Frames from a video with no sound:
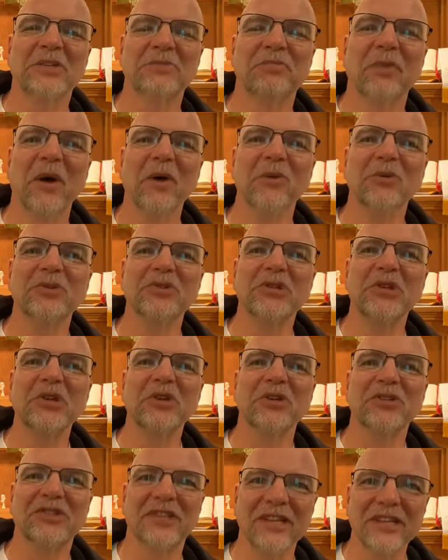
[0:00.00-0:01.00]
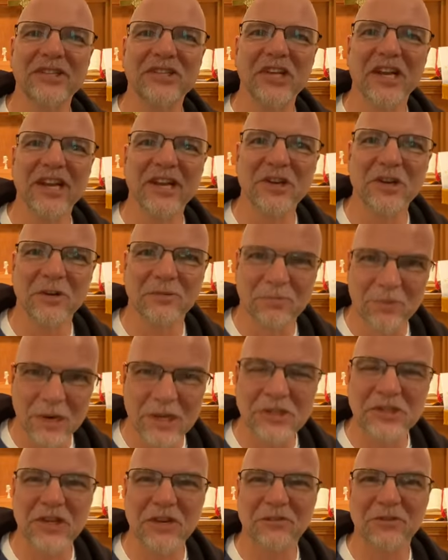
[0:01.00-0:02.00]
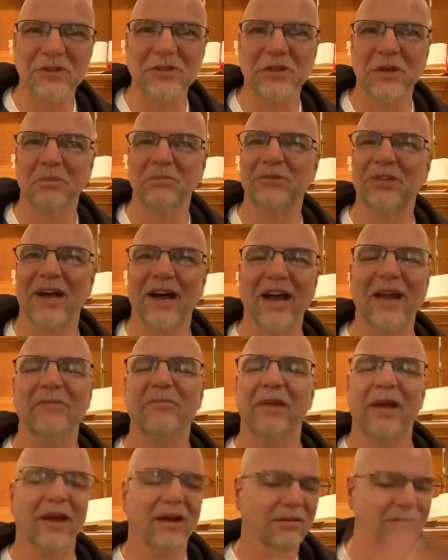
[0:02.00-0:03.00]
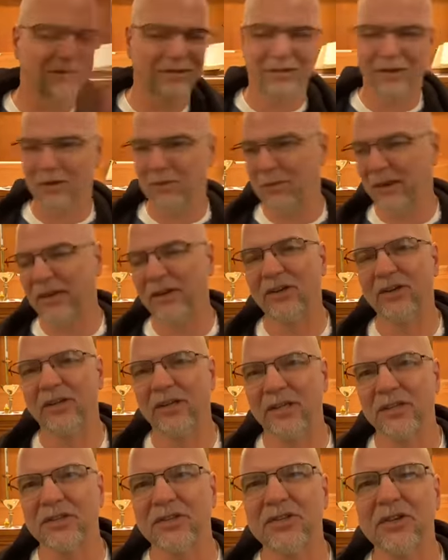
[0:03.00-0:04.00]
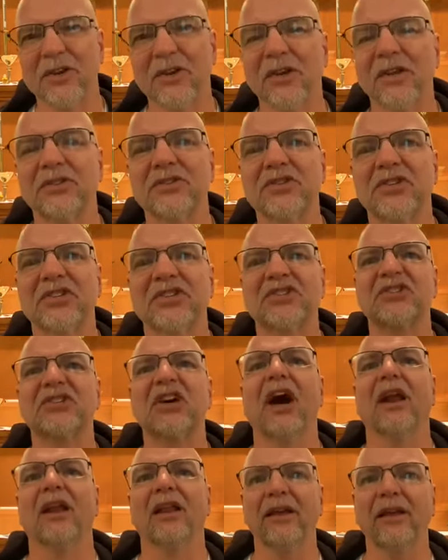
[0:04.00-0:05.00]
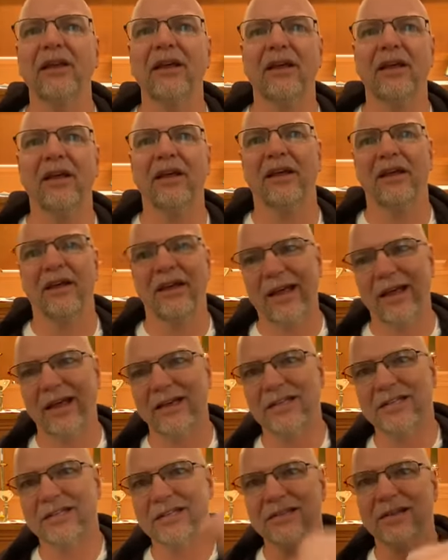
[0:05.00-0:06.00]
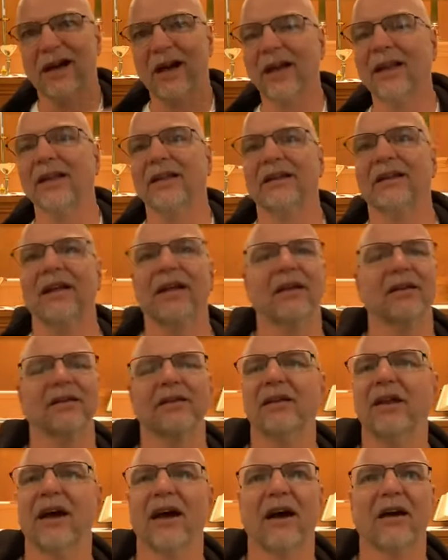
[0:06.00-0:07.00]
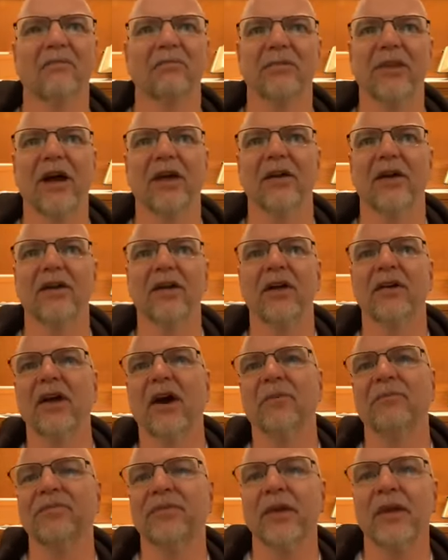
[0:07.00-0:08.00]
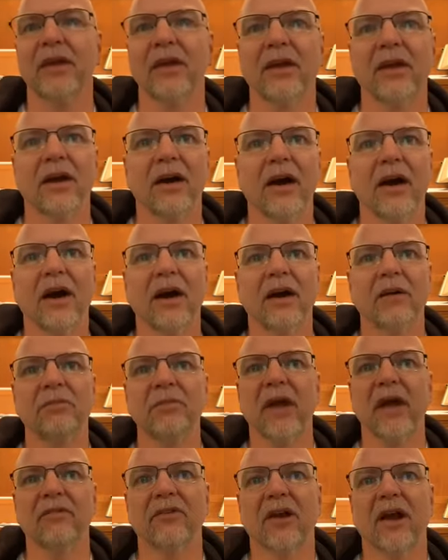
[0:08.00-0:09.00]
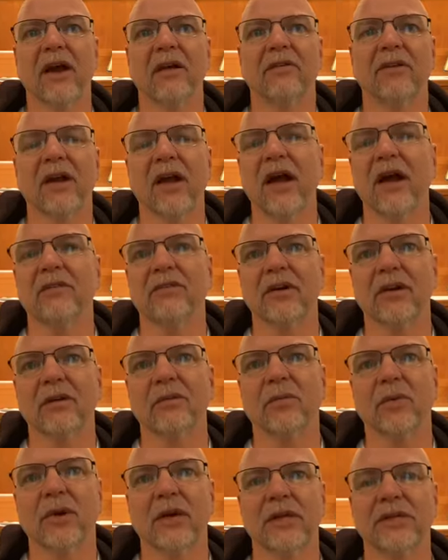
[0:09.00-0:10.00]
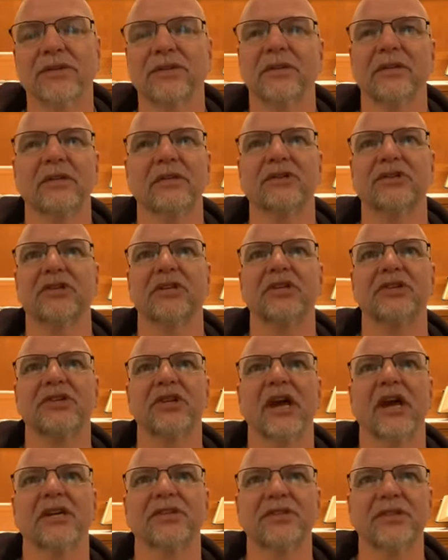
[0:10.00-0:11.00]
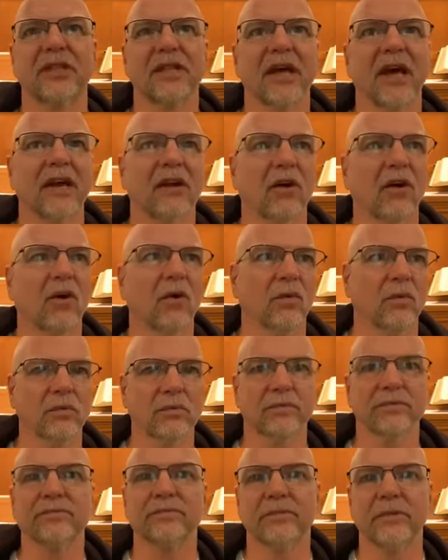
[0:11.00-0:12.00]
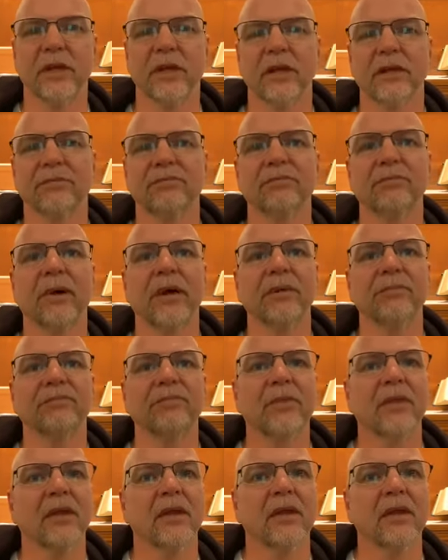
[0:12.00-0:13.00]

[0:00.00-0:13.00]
exposed to your teaching and your preaching for some time now. Oh my goodness, you're as solid as solid no, no, no, no, no. Um, never, ever, ever would I suggest that, oh, yeah, but